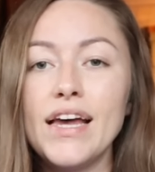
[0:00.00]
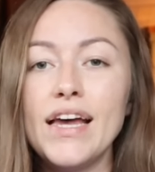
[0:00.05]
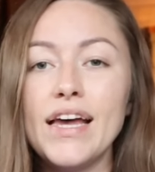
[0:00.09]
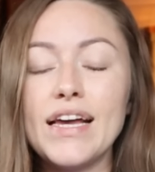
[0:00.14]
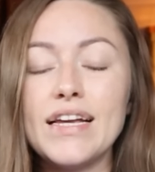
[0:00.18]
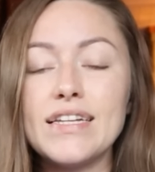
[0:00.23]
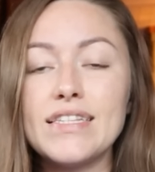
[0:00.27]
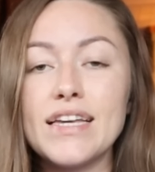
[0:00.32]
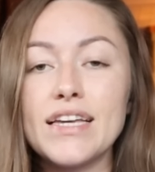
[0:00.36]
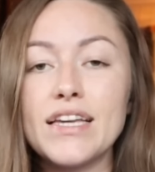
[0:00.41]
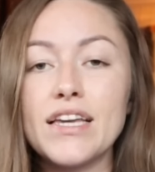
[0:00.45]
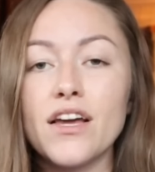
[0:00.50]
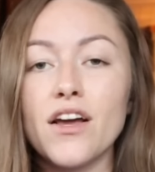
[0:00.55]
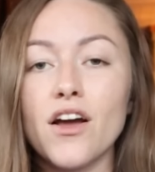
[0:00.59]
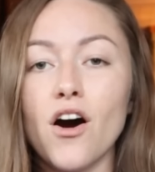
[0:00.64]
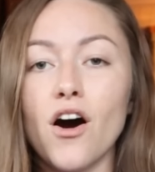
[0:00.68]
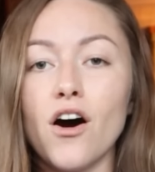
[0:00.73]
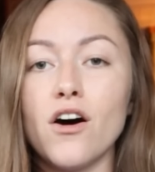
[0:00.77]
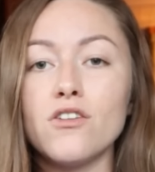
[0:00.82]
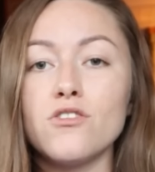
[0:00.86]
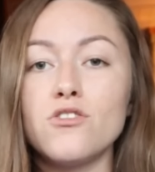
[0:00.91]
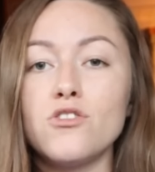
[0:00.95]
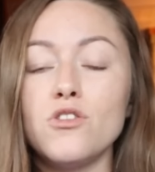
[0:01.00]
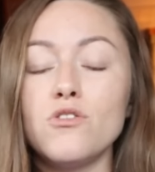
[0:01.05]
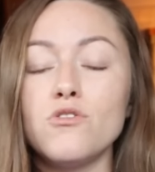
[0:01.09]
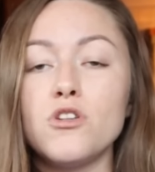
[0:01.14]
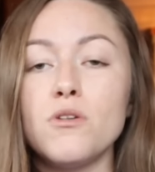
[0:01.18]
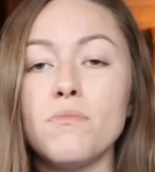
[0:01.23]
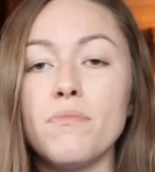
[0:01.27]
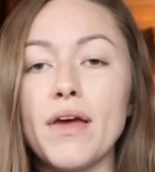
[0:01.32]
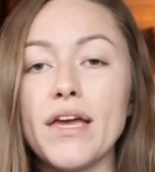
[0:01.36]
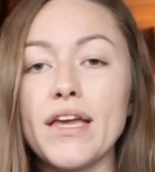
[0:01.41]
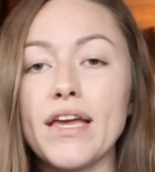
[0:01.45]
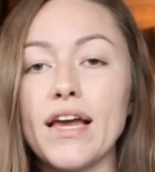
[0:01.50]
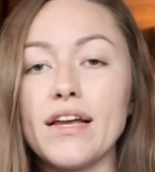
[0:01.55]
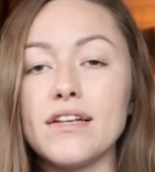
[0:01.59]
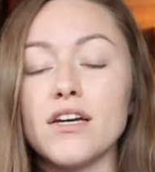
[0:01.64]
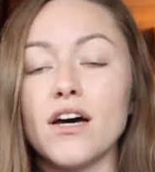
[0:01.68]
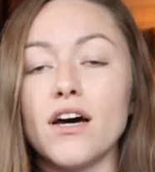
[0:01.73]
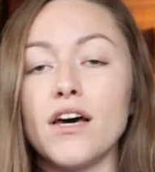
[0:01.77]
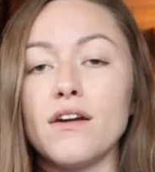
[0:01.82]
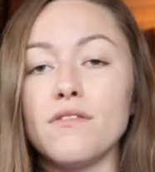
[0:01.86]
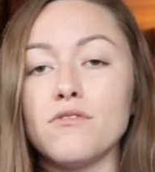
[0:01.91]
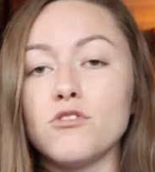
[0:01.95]
is it can cause you to make a
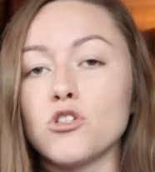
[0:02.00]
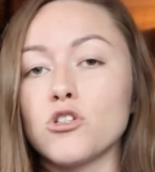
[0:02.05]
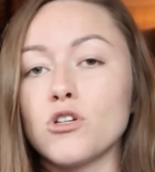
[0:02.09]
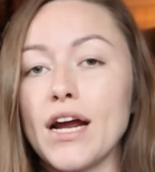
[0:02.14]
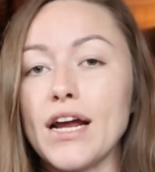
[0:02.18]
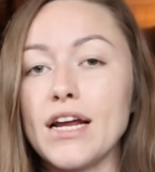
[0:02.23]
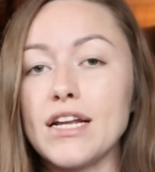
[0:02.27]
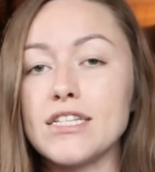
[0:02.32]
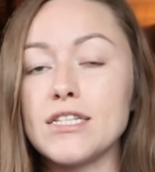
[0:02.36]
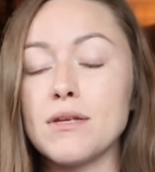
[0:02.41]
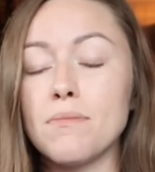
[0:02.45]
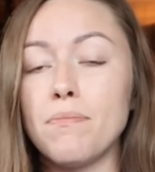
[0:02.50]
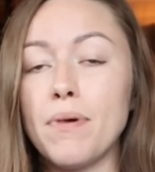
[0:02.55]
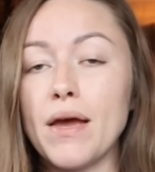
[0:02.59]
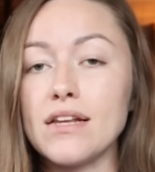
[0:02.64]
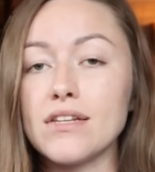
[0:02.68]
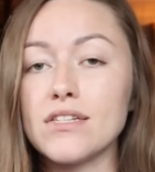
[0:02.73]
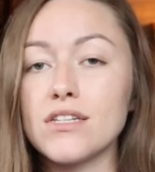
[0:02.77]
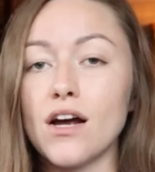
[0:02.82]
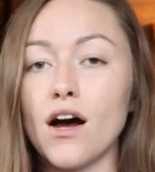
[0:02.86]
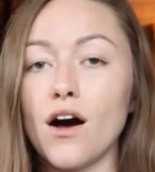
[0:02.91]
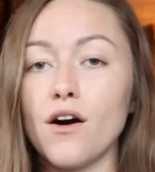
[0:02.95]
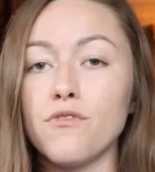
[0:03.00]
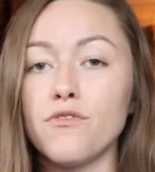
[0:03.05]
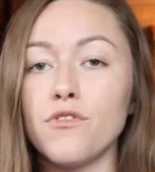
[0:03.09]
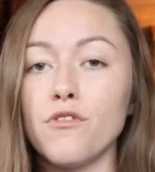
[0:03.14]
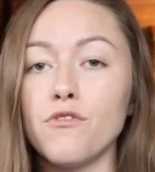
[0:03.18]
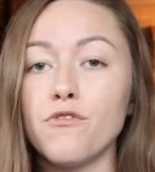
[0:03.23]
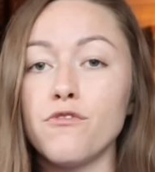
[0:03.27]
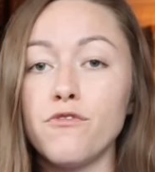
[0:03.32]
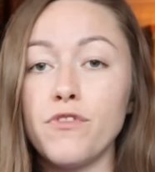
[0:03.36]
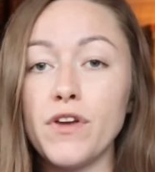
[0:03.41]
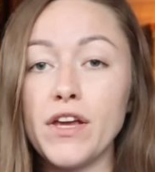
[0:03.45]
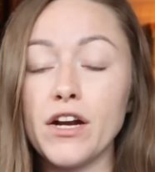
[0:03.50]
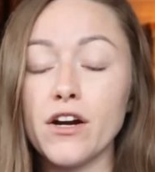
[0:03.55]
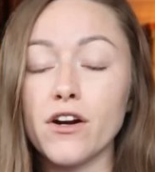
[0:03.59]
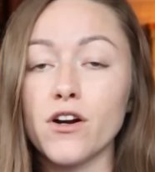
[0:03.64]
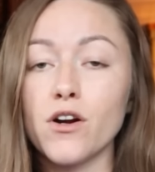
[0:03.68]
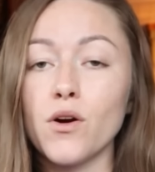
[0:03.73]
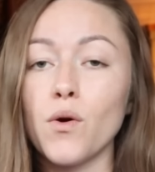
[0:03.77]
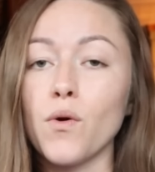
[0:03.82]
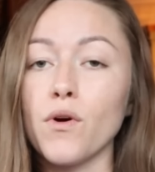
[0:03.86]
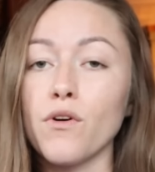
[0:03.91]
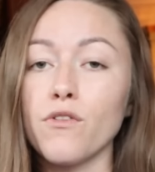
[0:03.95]
ton of trades based off of
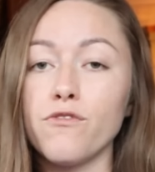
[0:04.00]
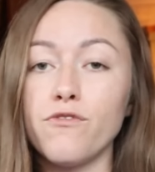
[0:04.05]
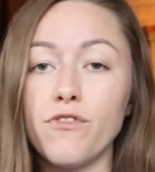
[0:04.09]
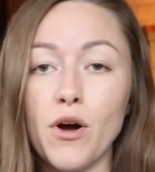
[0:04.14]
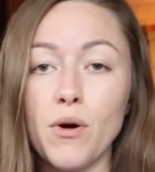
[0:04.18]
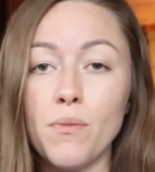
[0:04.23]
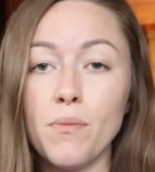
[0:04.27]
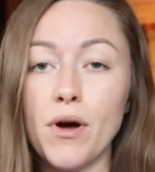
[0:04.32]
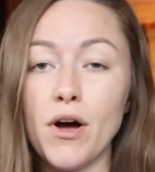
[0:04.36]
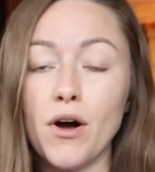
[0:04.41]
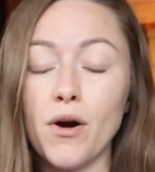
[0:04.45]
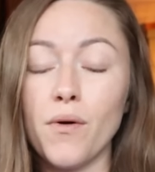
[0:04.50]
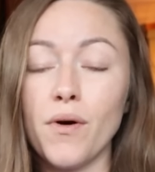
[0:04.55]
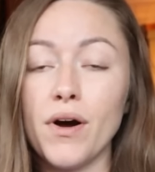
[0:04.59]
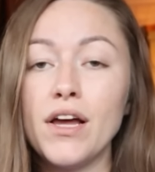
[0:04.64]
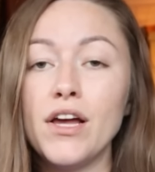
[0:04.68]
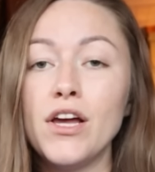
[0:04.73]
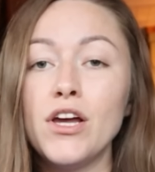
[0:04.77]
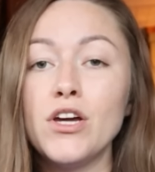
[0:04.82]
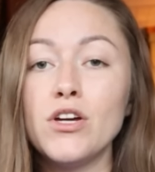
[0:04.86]
fear or FOMO,